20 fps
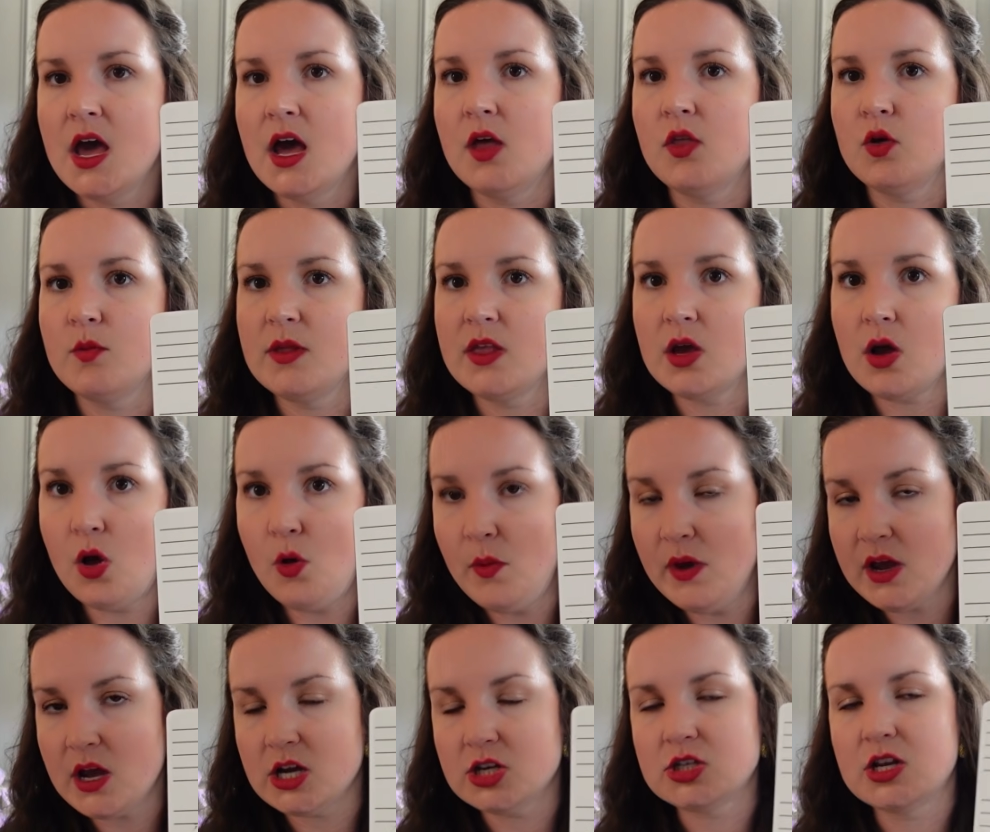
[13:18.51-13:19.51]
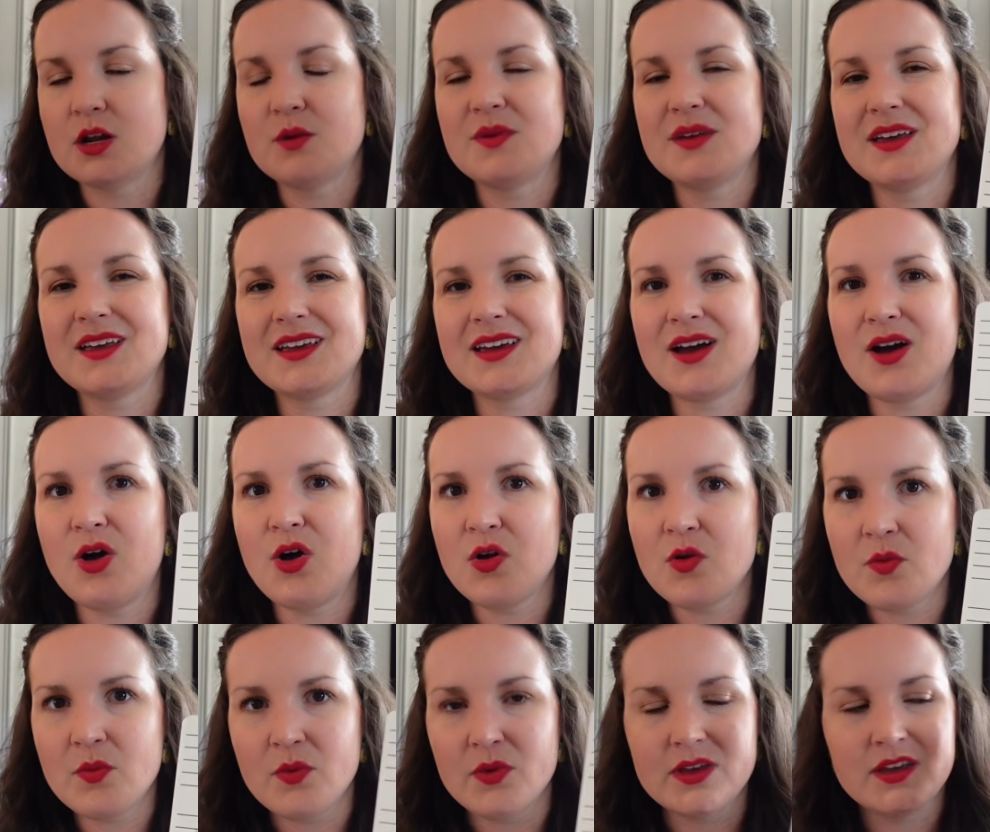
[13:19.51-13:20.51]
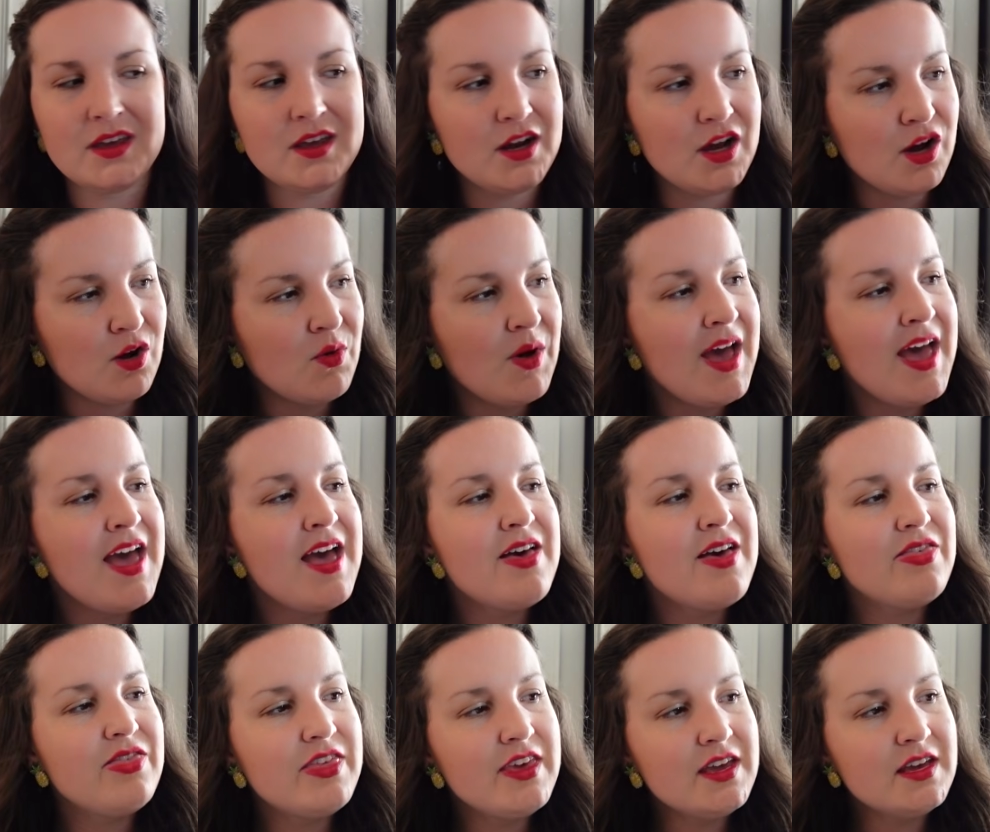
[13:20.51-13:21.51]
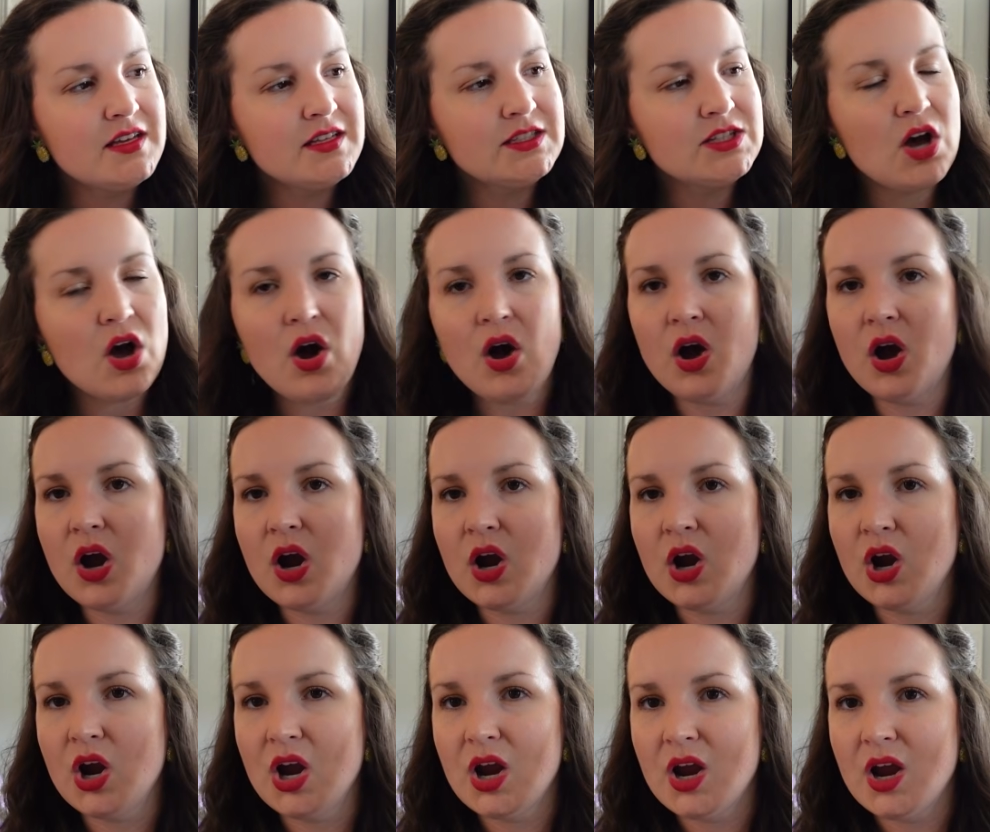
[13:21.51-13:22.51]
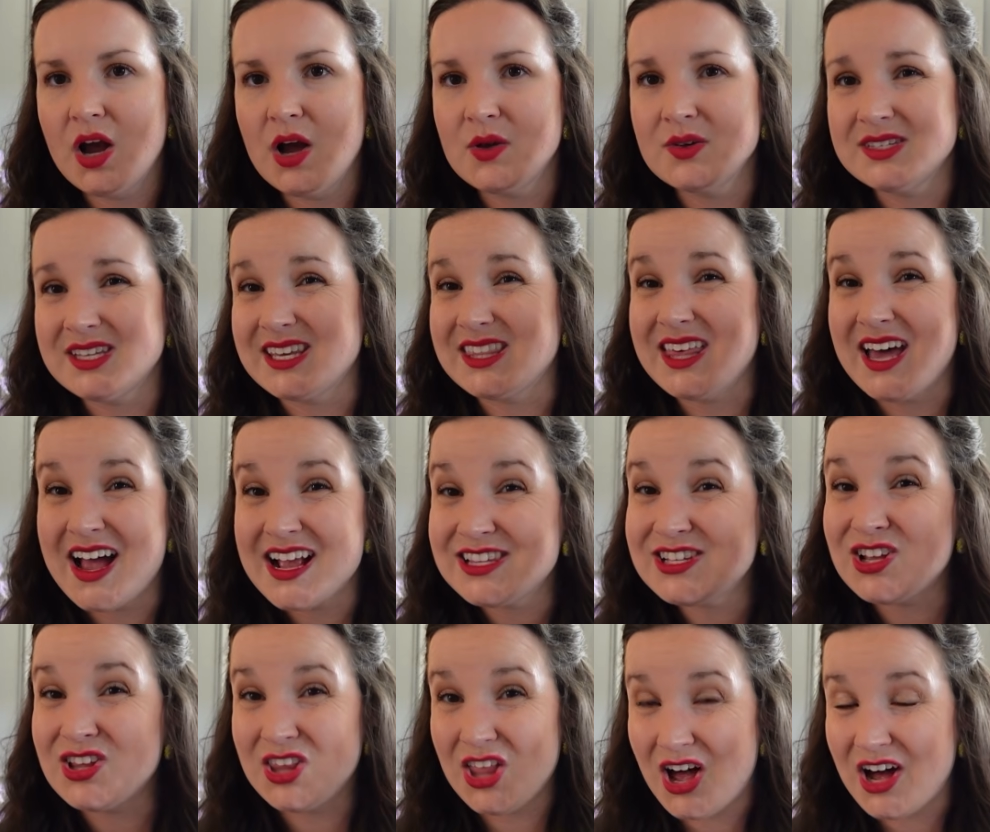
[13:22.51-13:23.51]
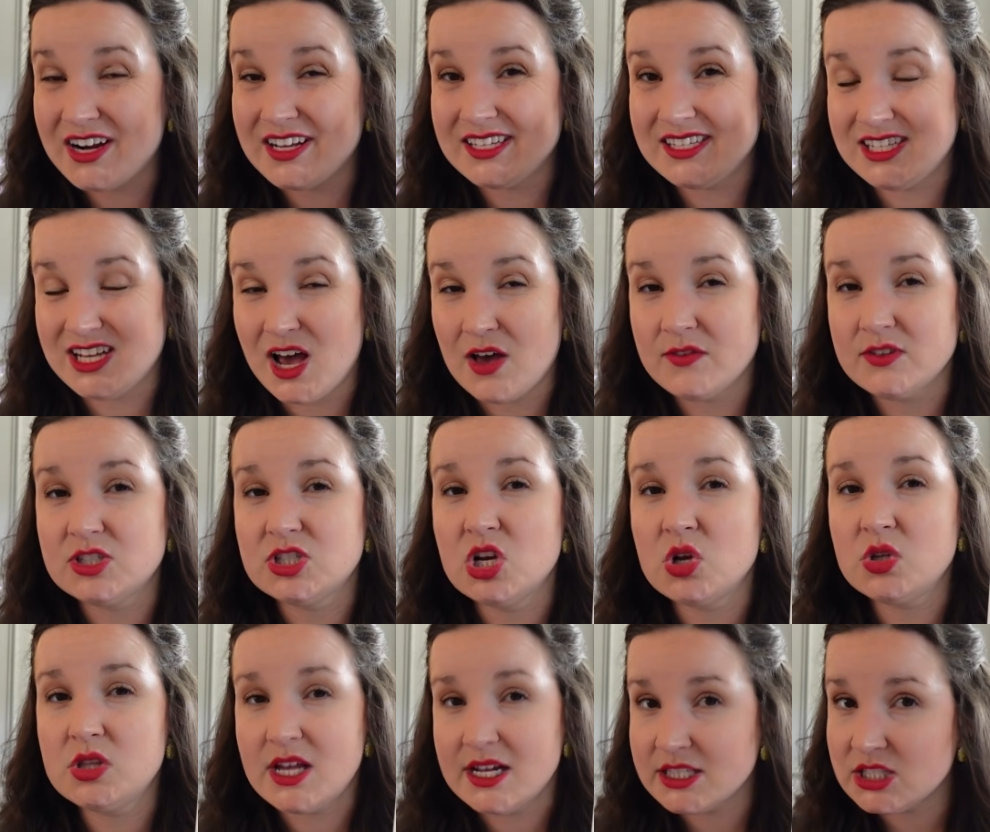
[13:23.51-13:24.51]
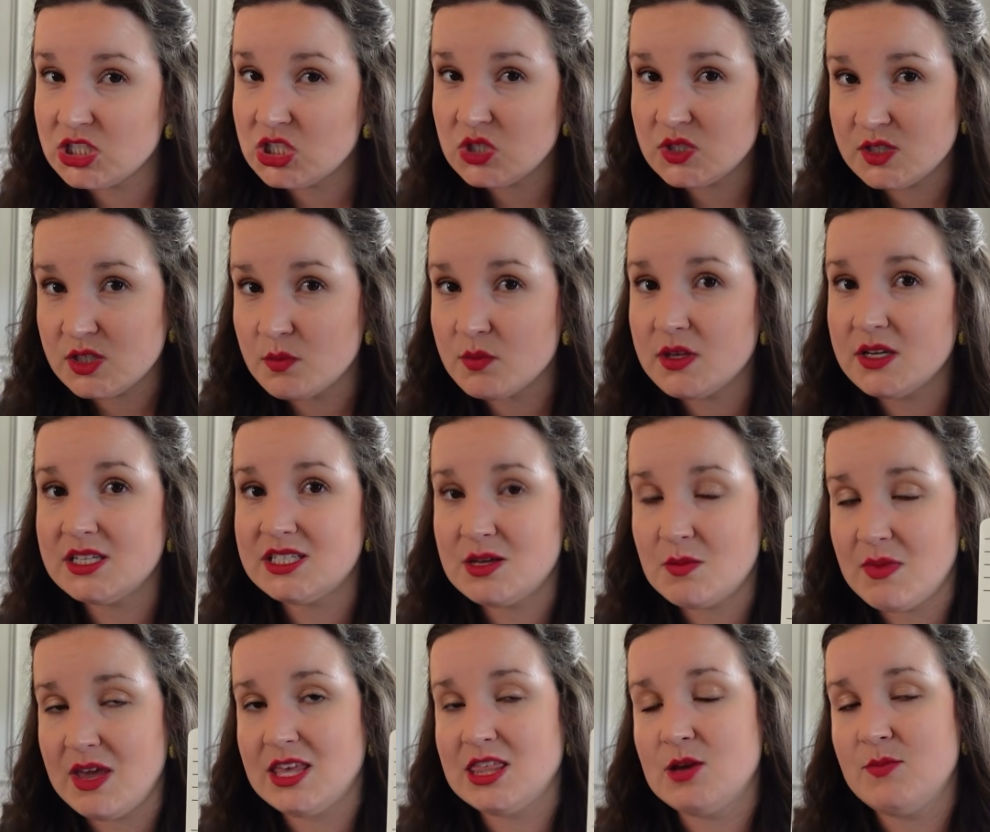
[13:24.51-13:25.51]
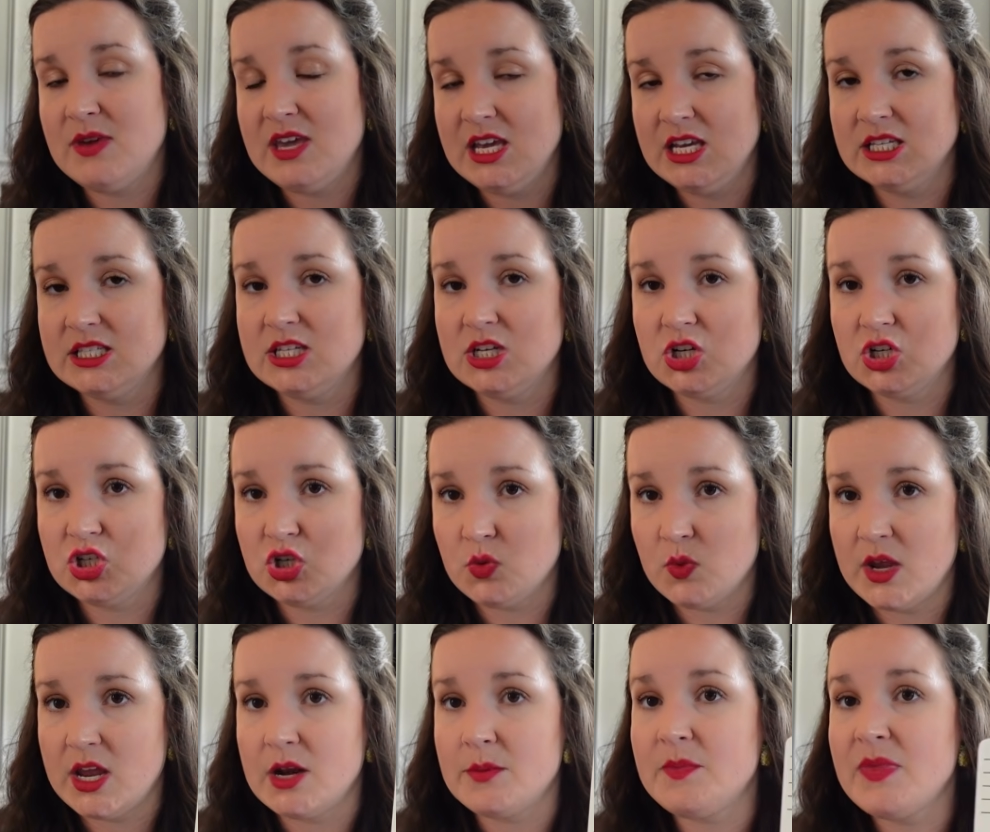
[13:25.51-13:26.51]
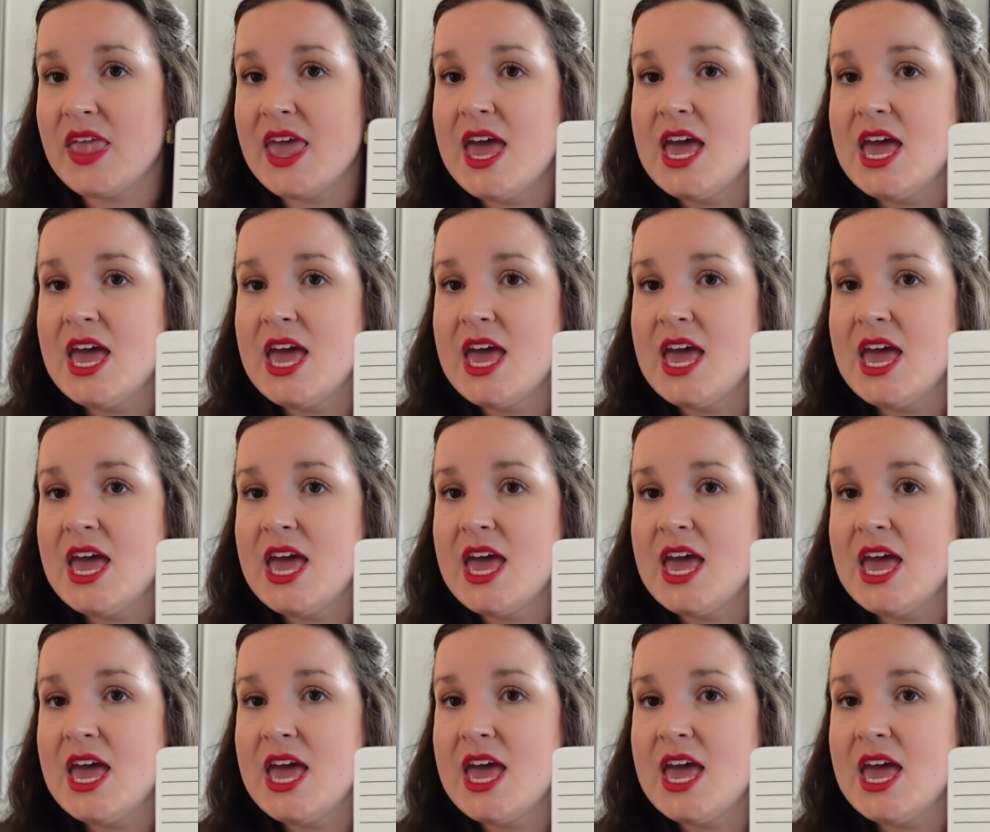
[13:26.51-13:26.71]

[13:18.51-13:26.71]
And they'll be like, oh my gosh. And I'm like, oh, you know, I was like, that's a lot of stuff. So let's do something to make them easier to read.